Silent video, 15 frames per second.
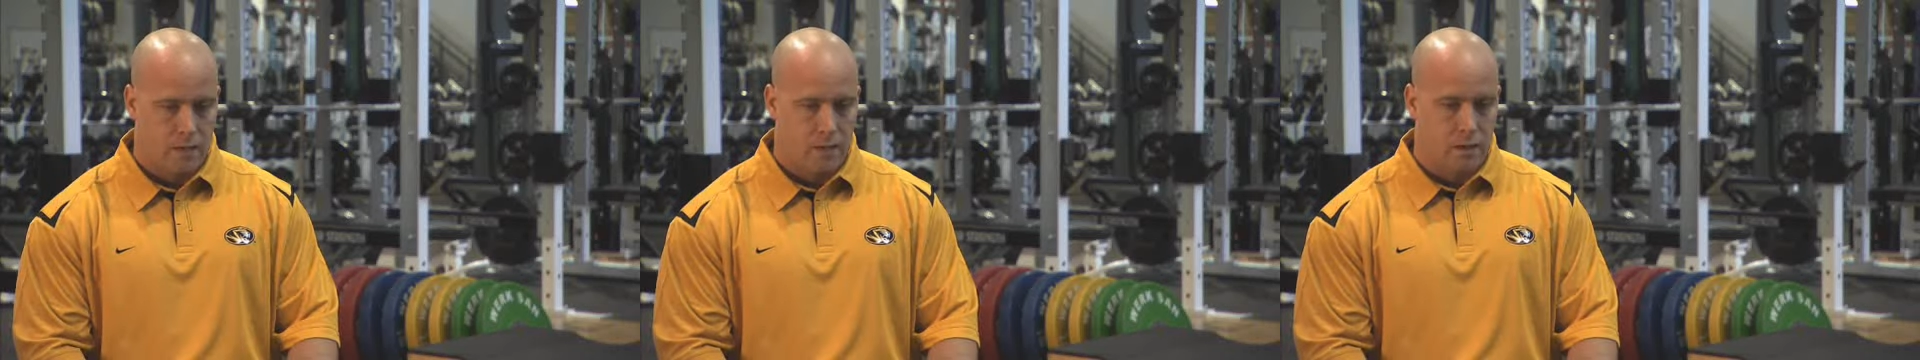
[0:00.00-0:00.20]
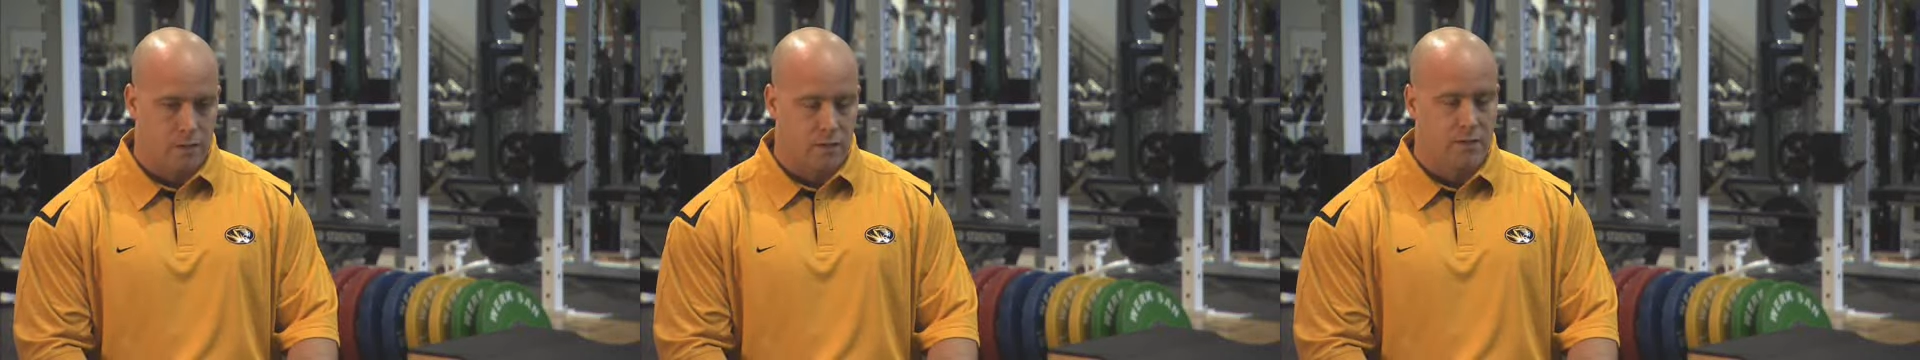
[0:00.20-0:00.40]

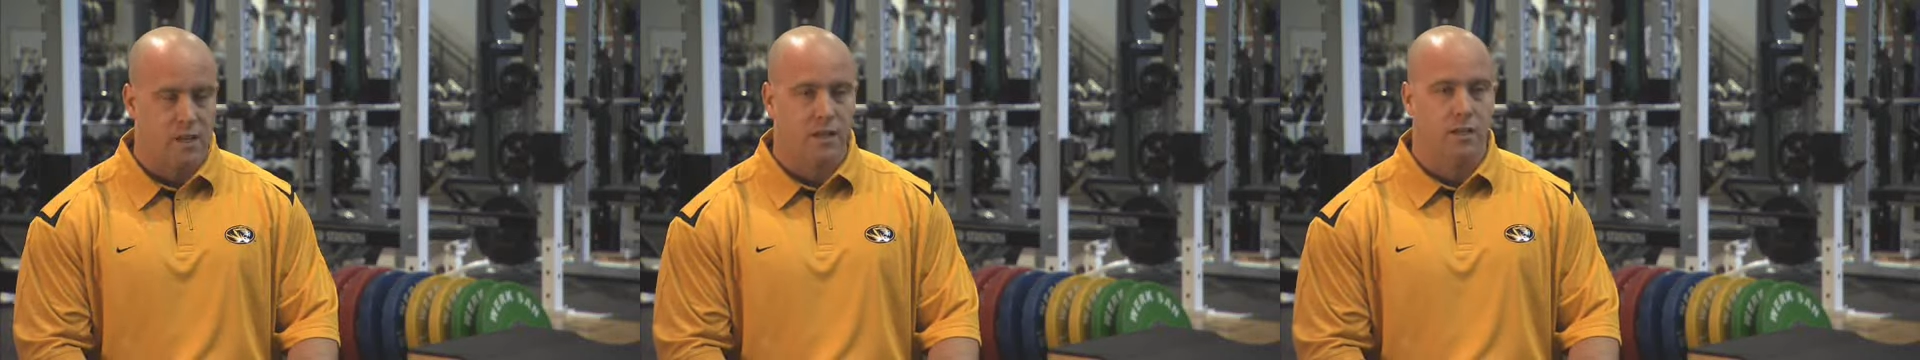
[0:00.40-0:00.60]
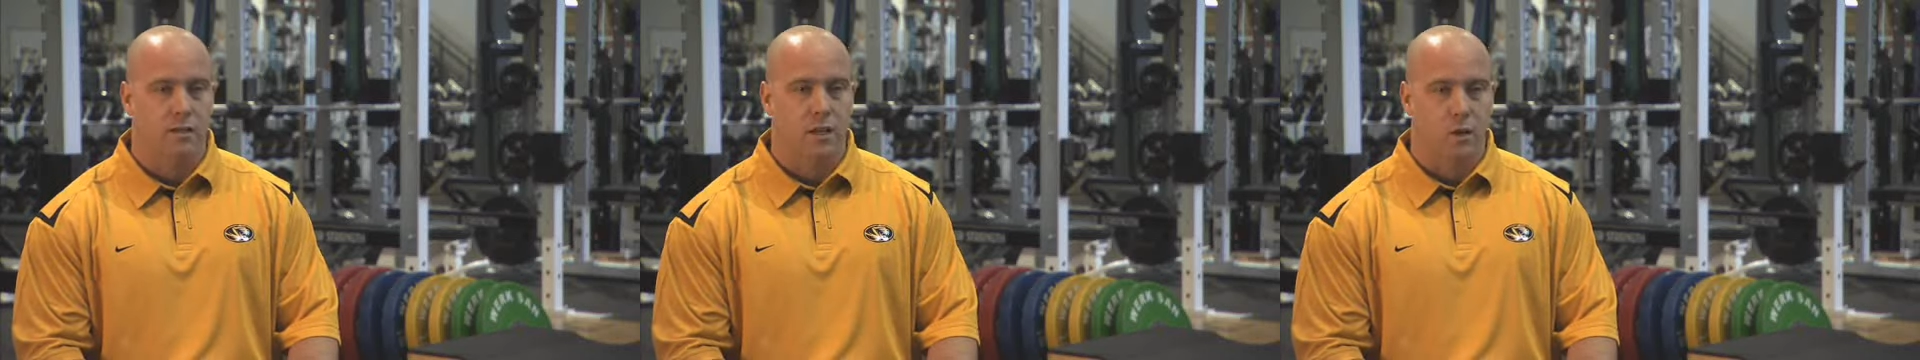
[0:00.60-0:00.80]
The
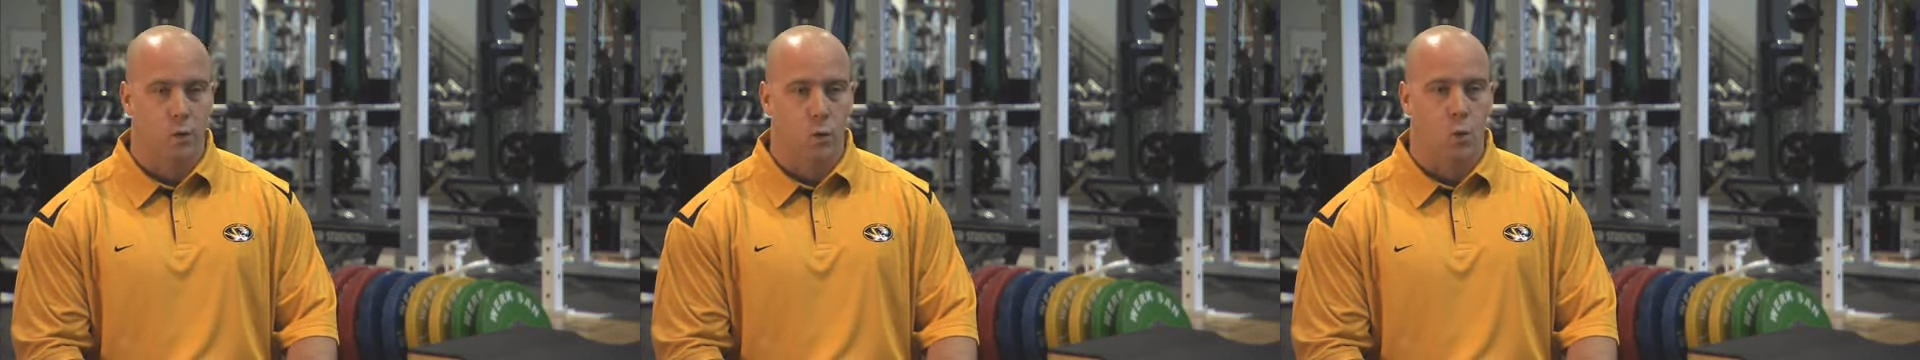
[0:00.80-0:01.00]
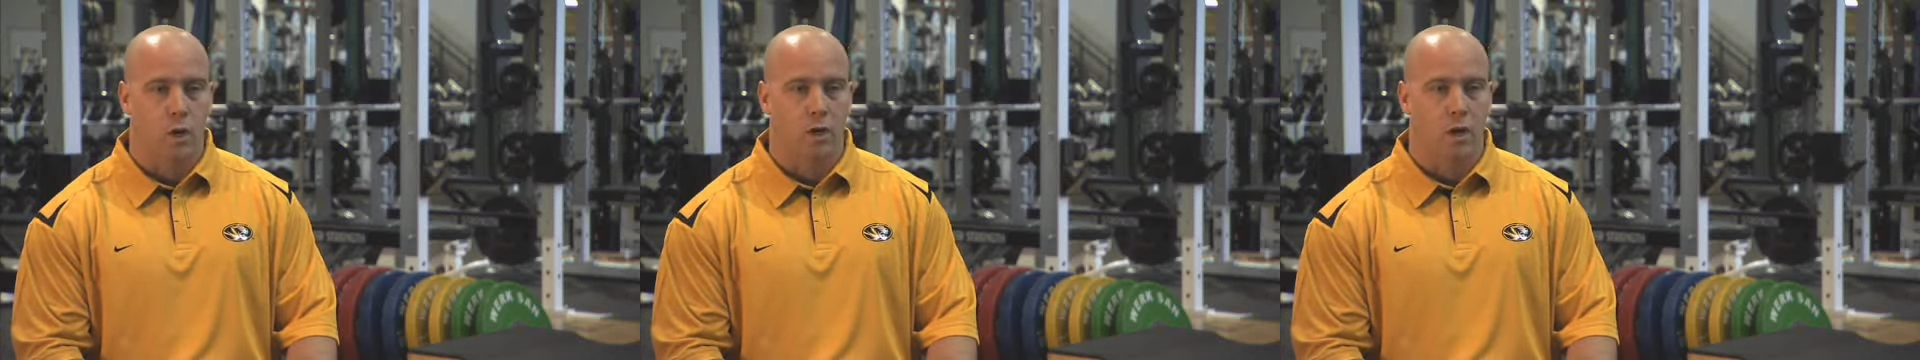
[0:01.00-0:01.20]
second thing
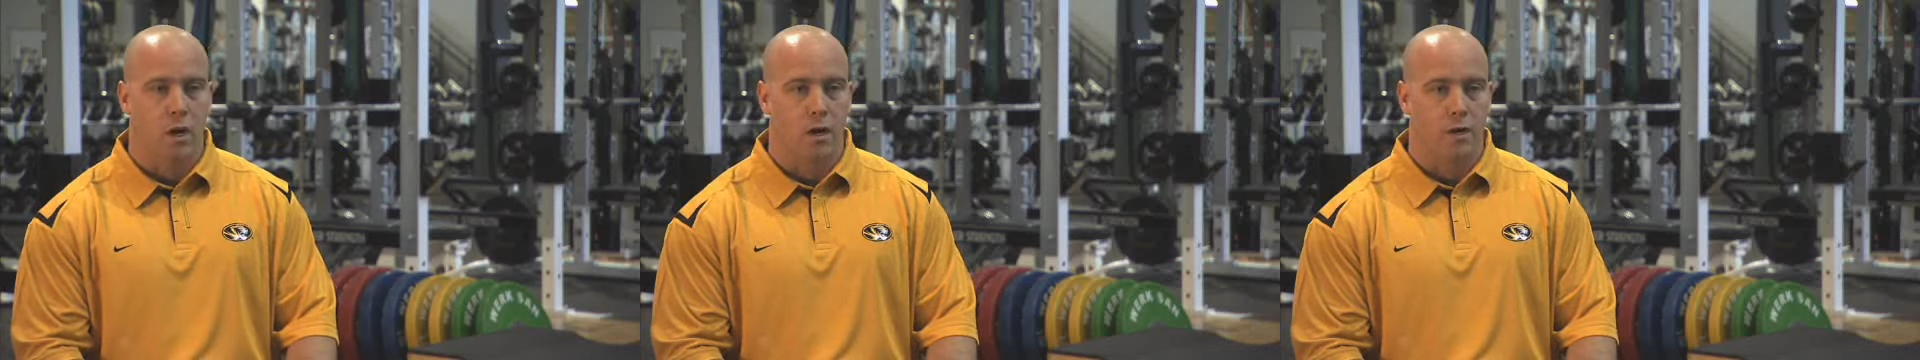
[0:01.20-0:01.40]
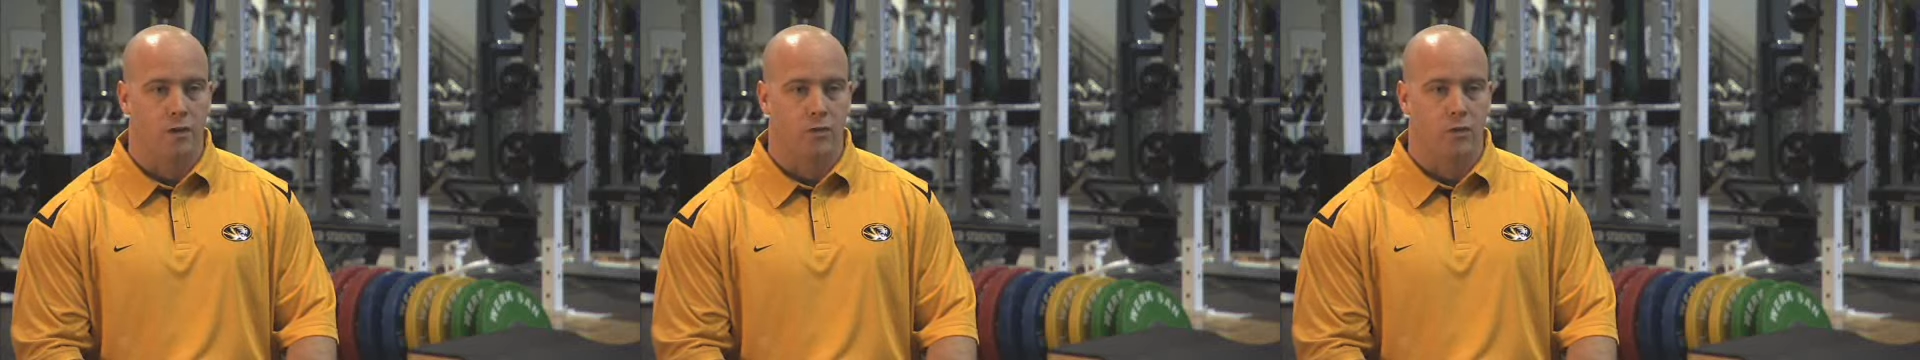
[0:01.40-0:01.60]
we work
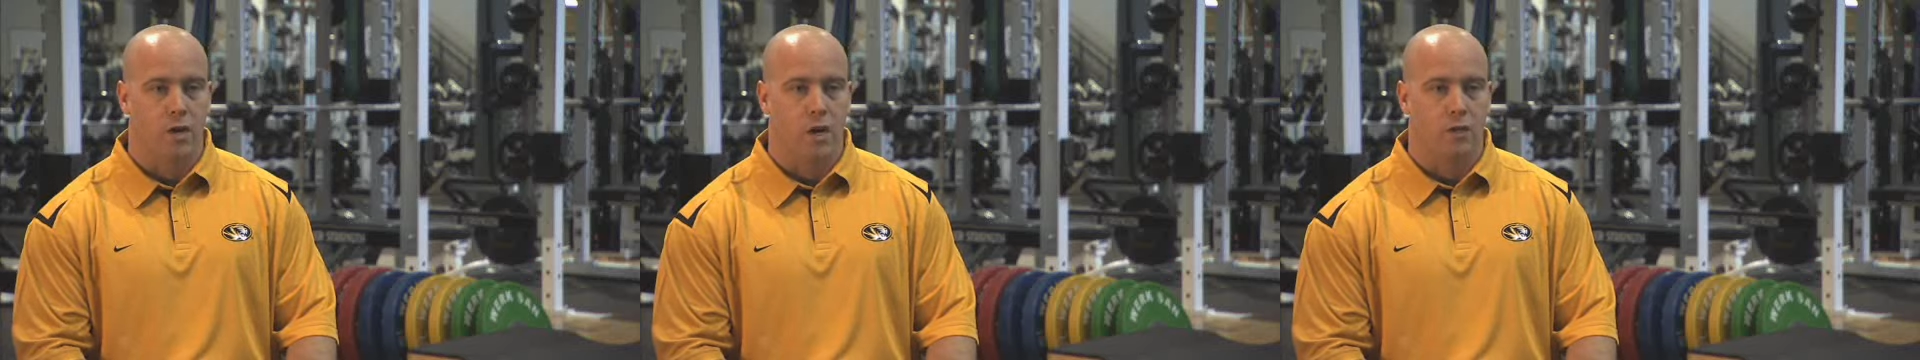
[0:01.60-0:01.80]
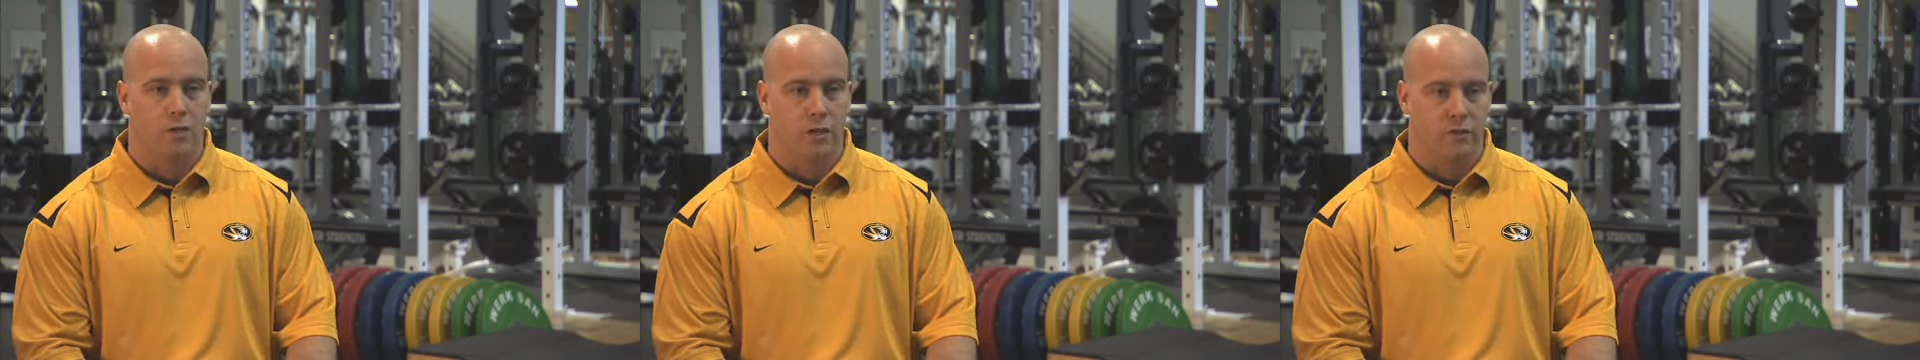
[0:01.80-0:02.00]
on is
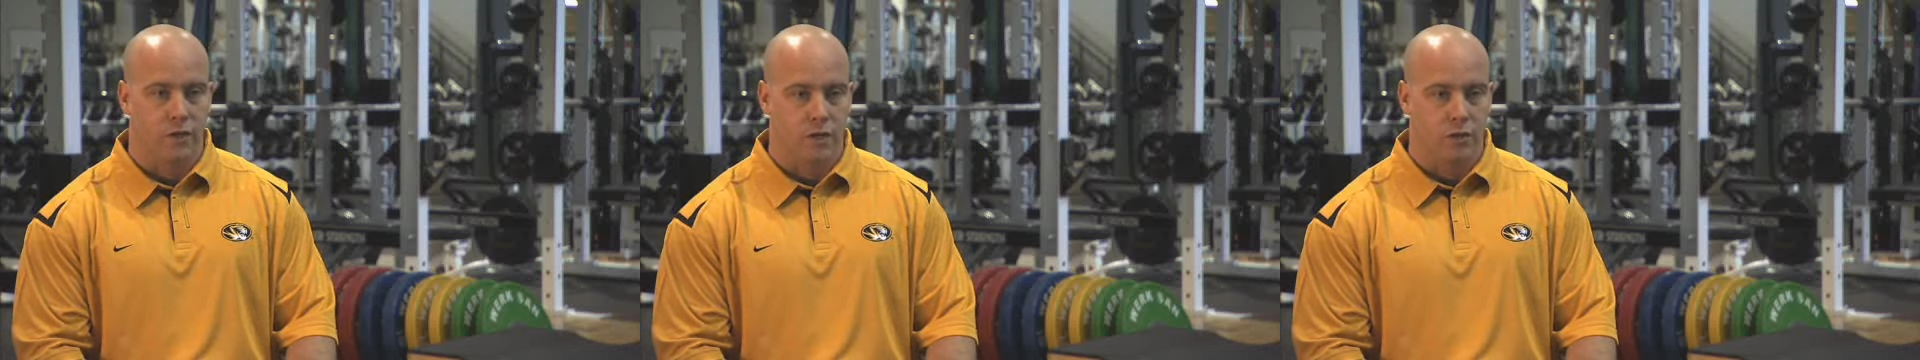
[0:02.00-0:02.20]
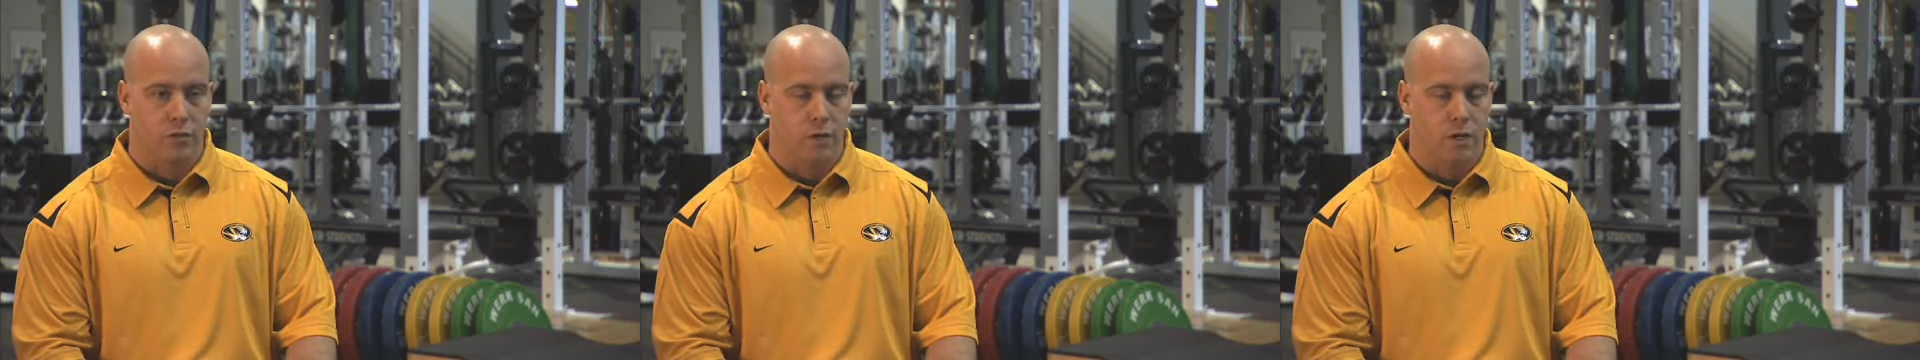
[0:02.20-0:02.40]
reduction of
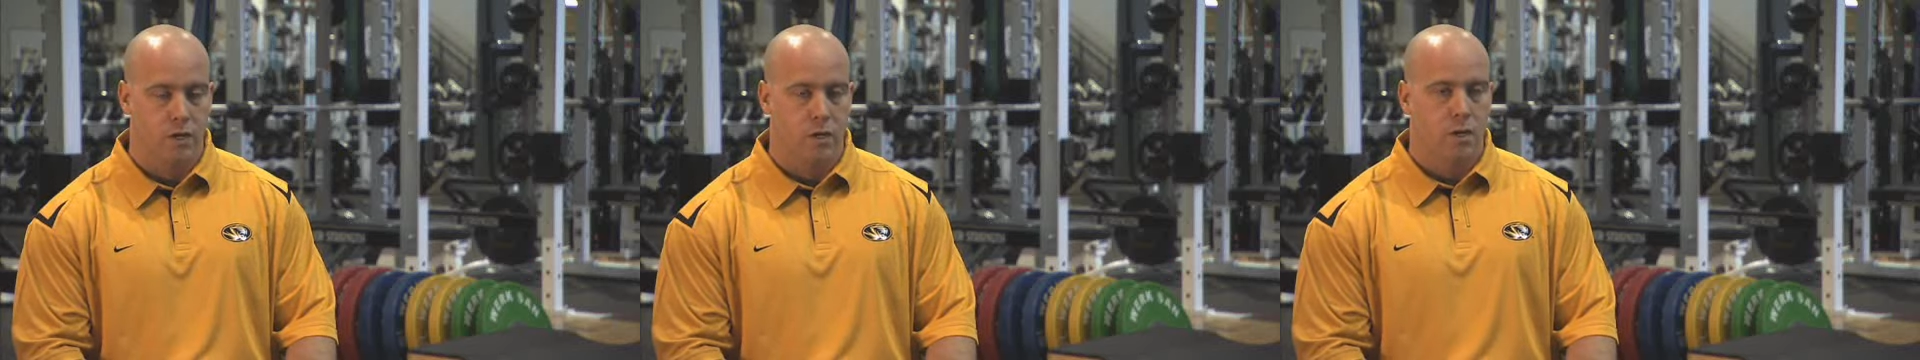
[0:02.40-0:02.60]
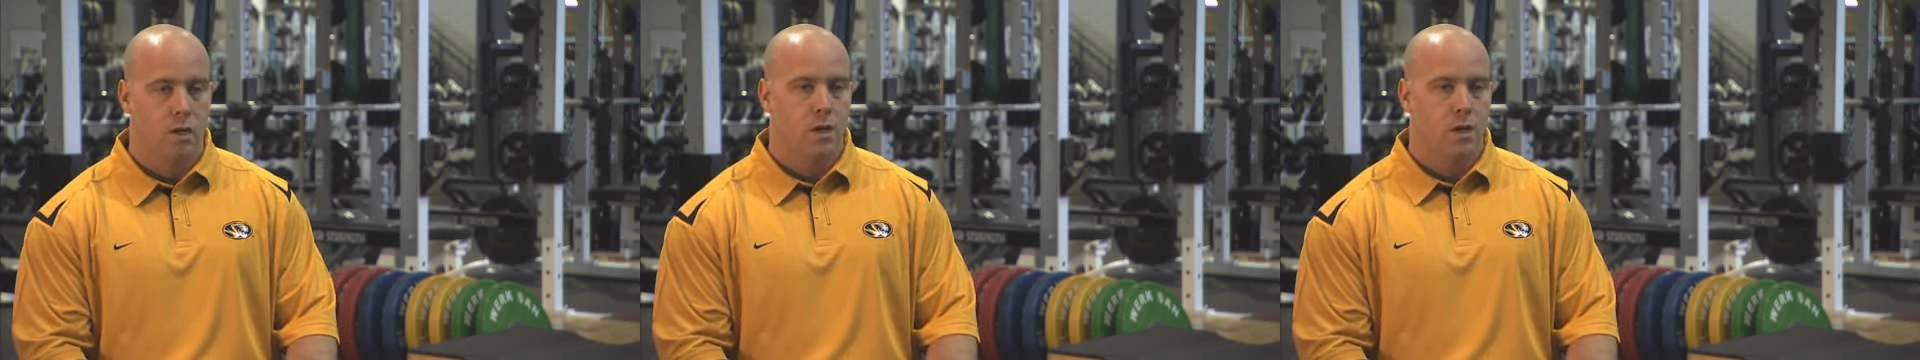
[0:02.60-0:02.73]
injury.